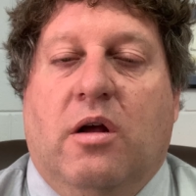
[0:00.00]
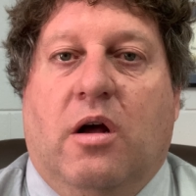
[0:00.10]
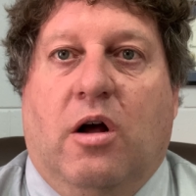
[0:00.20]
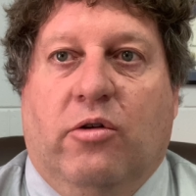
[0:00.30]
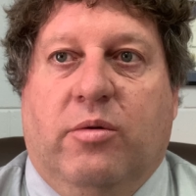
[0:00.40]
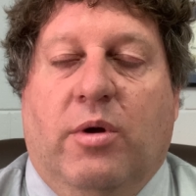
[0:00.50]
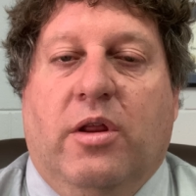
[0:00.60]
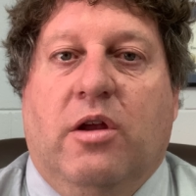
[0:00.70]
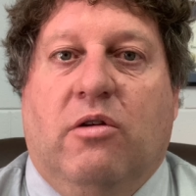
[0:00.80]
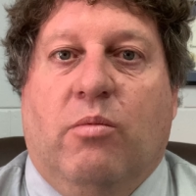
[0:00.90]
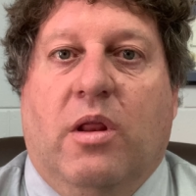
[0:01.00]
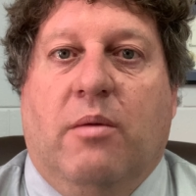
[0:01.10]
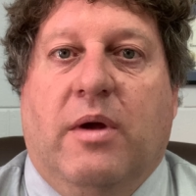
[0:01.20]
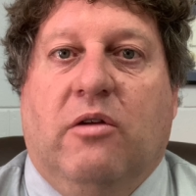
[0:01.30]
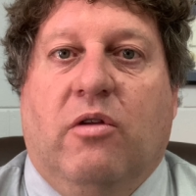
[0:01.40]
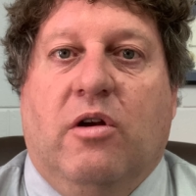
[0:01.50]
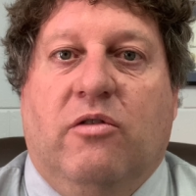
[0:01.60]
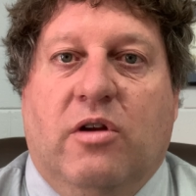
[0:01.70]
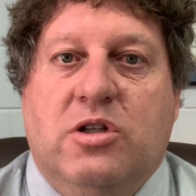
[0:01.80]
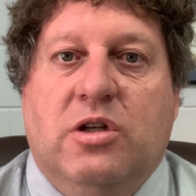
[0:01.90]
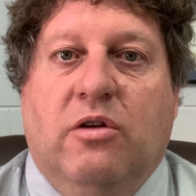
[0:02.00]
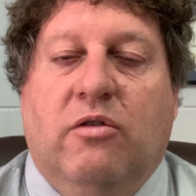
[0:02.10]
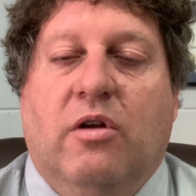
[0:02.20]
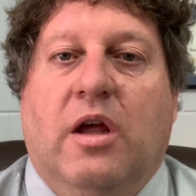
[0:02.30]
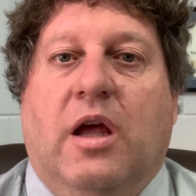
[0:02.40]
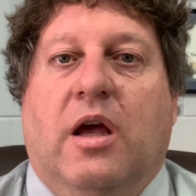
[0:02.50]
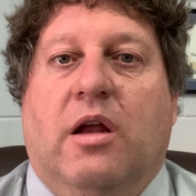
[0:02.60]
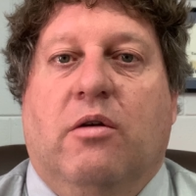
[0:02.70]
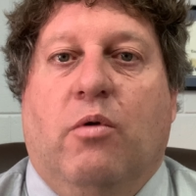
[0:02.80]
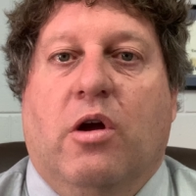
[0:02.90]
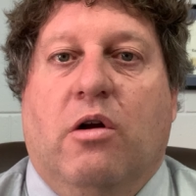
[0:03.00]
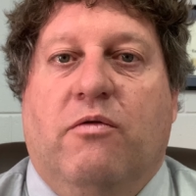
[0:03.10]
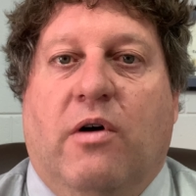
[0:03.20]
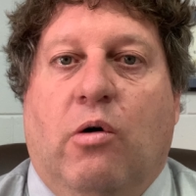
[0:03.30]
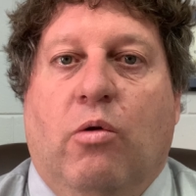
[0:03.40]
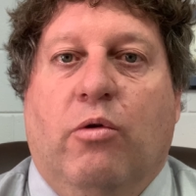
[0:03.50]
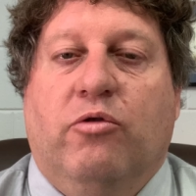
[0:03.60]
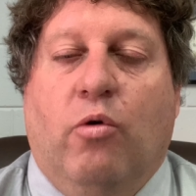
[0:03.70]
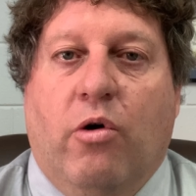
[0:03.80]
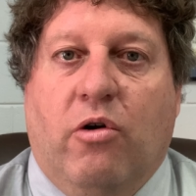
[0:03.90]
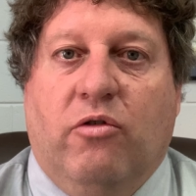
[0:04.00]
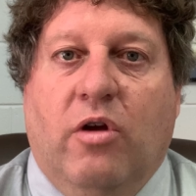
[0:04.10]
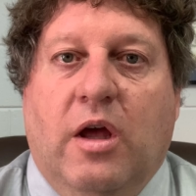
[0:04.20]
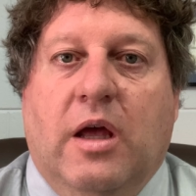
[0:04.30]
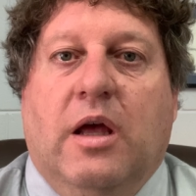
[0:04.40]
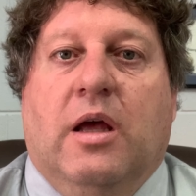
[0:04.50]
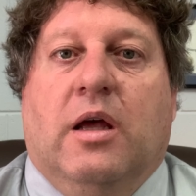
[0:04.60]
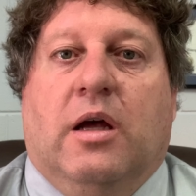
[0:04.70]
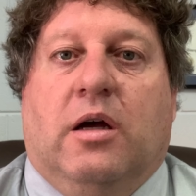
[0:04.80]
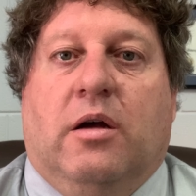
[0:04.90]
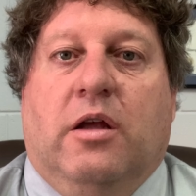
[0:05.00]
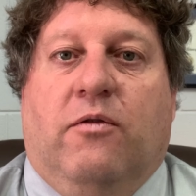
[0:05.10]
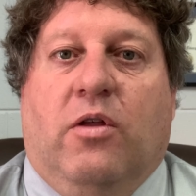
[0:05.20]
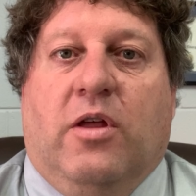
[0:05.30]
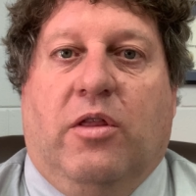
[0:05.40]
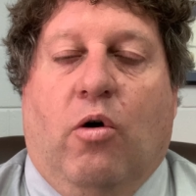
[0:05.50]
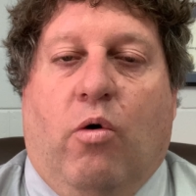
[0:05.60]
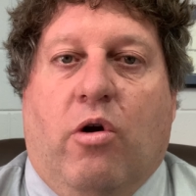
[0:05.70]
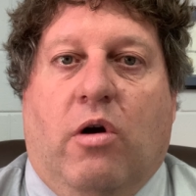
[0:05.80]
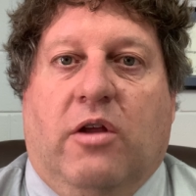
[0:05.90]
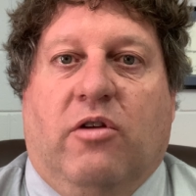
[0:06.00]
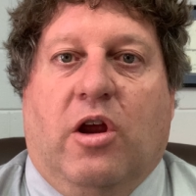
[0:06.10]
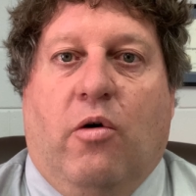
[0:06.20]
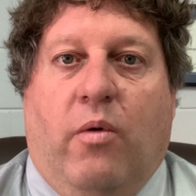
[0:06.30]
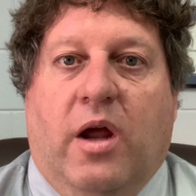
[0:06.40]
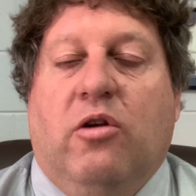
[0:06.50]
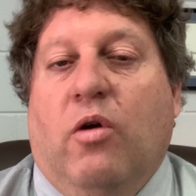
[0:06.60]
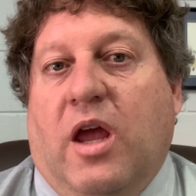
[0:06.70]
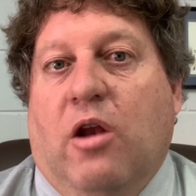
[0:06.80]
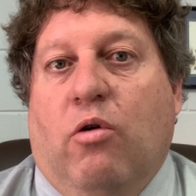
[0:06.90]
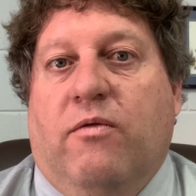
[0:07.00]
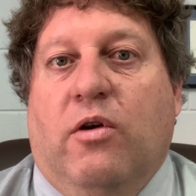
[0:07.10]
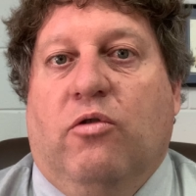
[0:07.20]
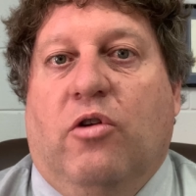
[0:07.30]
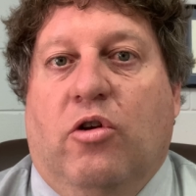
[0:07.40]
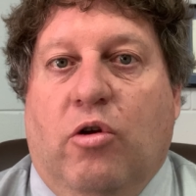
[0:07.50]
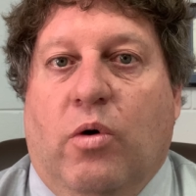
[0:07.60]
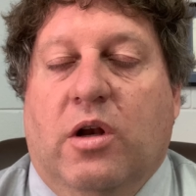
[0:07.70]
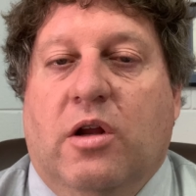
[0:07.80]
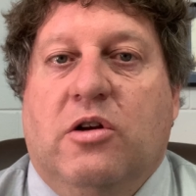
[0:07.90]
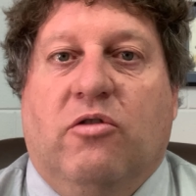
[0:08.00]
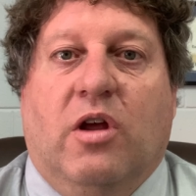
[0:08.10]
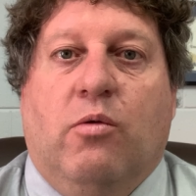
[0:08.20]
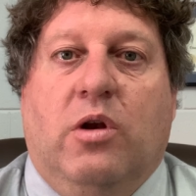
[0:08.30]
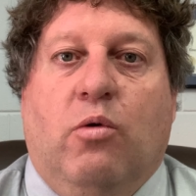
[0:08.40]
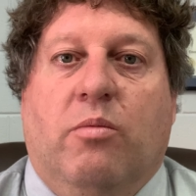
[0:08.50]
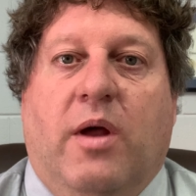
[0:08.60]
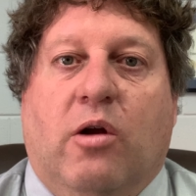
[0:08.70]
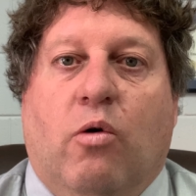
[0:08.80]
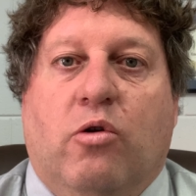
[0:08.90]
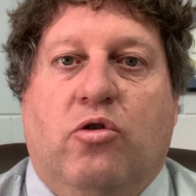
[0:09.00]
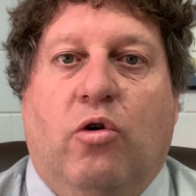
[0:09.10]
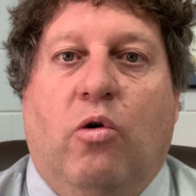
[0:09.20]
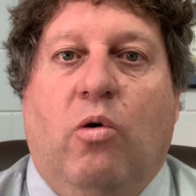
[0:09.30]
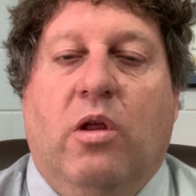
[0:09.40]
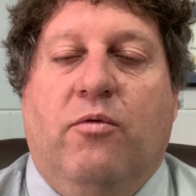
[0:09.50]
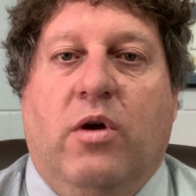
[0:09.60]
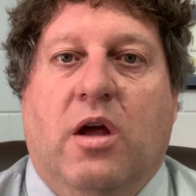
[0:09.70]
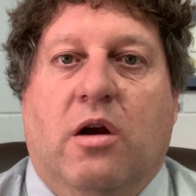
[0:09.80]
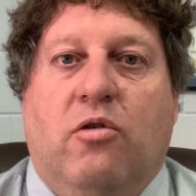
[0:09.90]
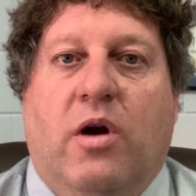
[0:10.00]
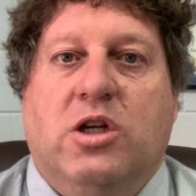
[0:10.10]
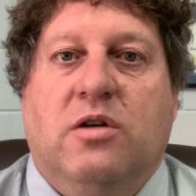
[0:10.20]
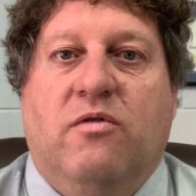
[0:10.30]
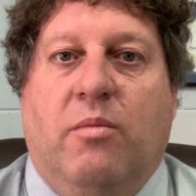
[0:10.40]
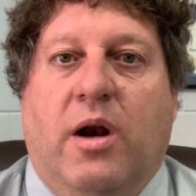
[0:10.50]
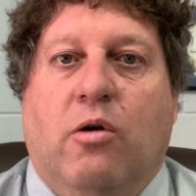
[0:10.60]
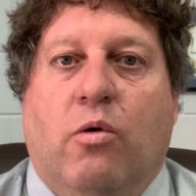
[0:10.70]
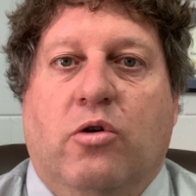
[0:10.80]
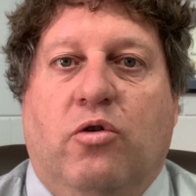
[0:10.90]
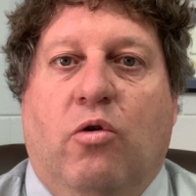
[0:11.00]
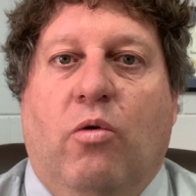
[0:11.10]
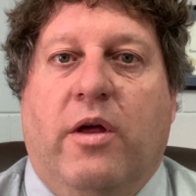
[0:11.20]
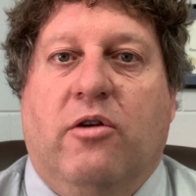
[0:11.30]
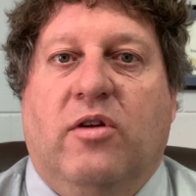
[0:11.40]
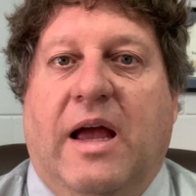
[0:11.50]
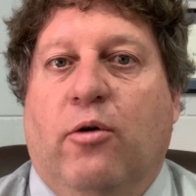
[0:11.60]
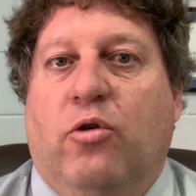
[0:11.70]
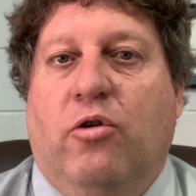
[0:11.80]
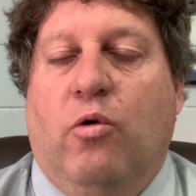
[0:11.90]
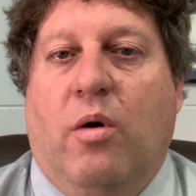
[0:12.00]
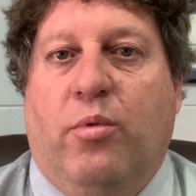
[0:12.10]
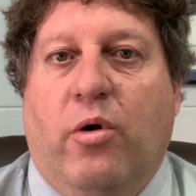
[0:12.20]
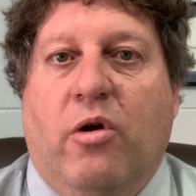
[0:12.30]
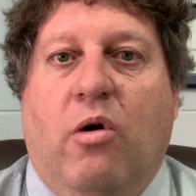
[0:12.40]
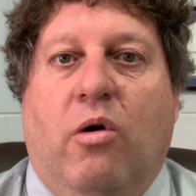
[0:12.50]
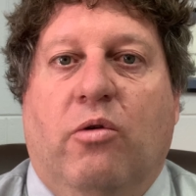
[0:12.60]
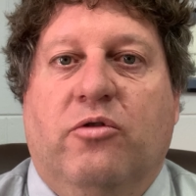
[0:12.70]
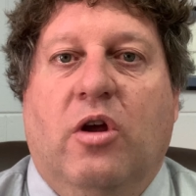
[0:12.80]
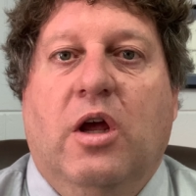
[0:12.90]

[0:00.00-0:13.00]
ultimately is the one that makes the decisions, and we're going to follow those orders. If you think the order is incorrect, you can refuse to do it, just like we do with medical control. If we get a direction from medical control that is counter to our protocols